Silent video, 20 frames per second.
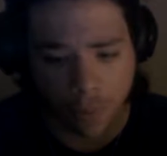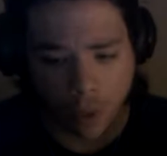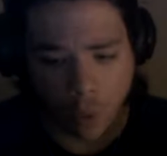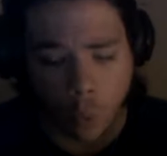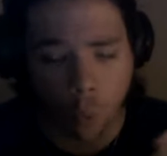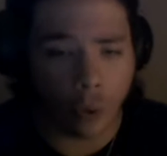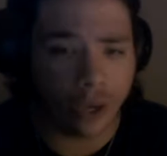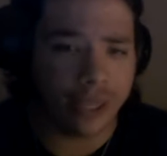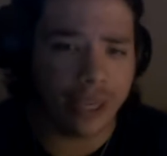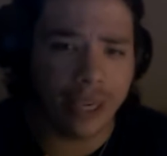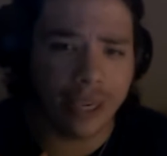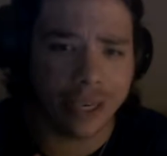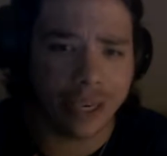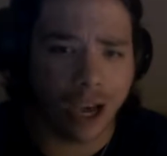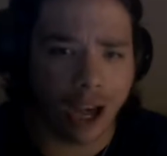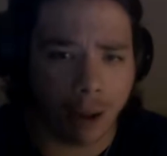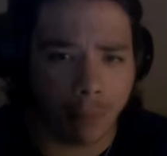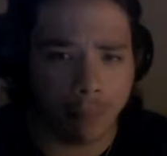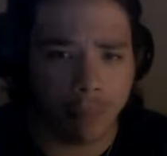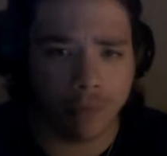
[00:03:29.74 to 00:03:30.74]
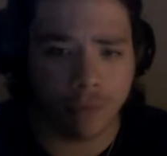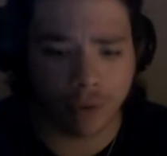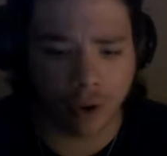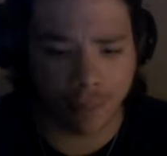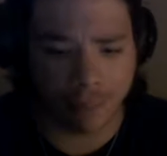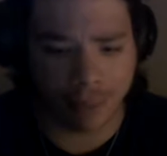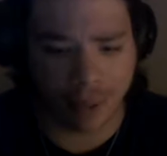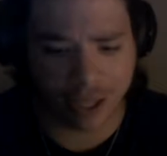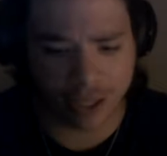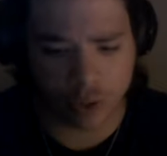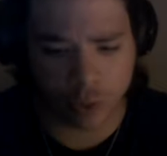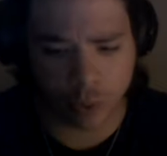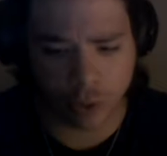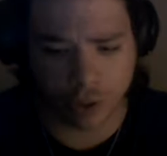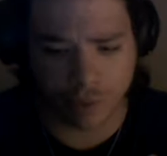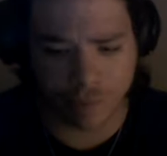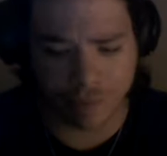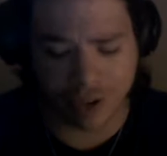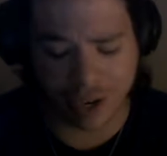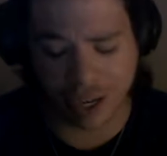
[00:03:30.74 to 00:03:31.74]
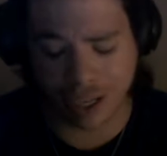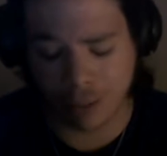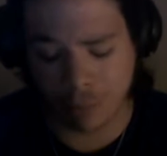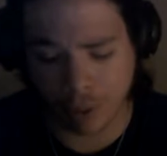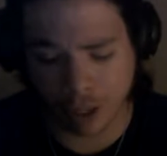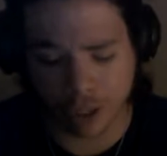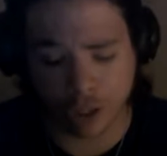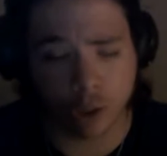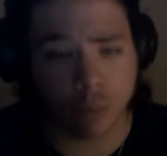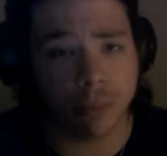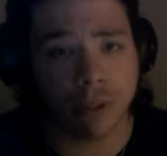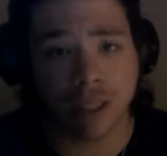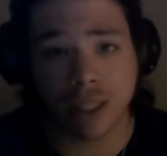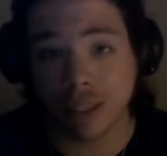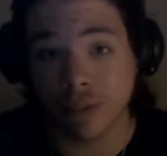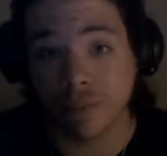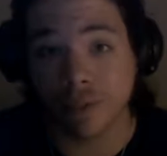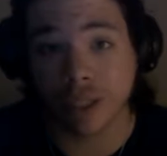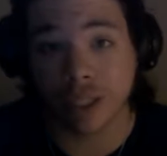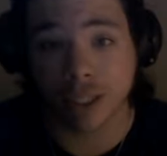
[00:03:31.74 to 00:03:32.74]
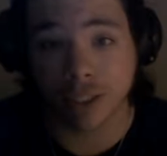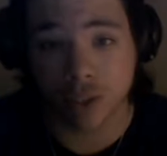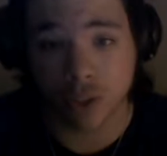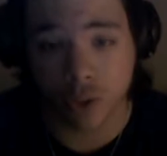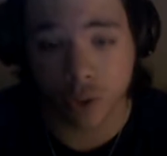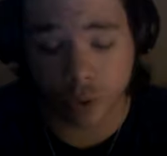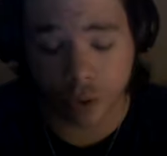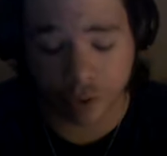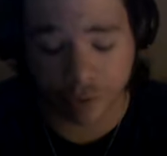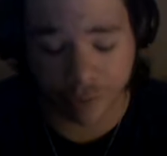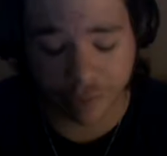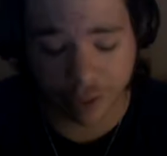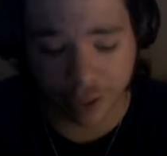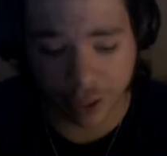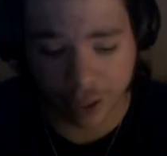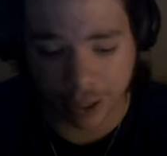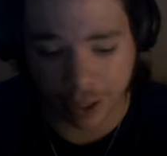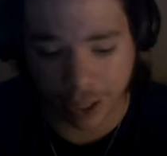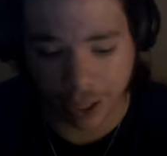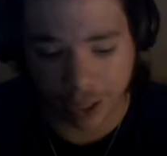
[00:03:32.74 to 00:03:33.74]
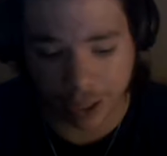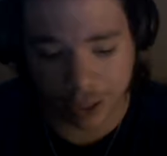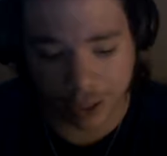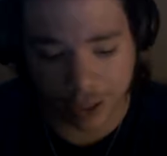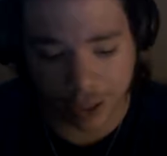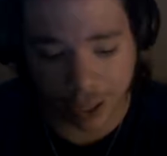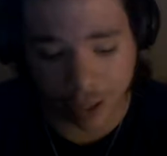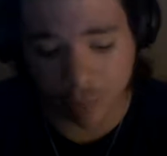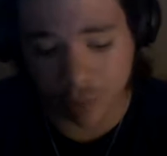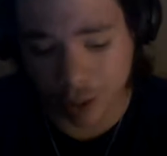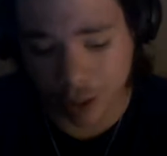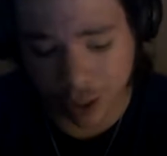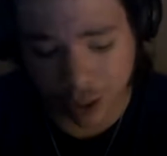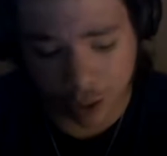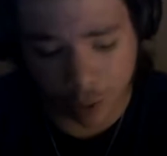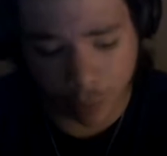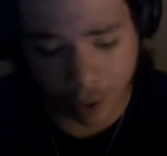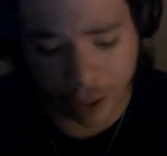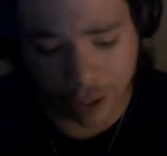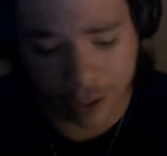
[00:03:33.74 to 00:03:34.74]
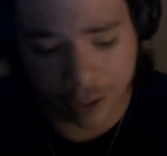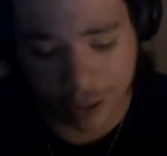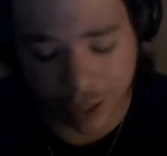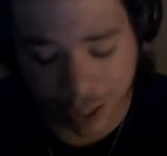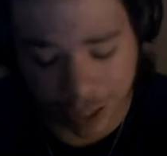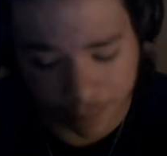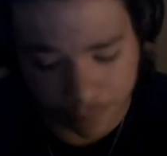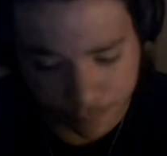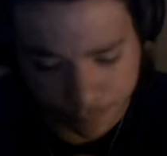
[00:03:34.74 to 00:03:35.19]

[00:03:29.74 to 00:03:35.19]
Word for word: waking up from that sort of nightmare you've been living in, sort of thing. And I really like the way he did that.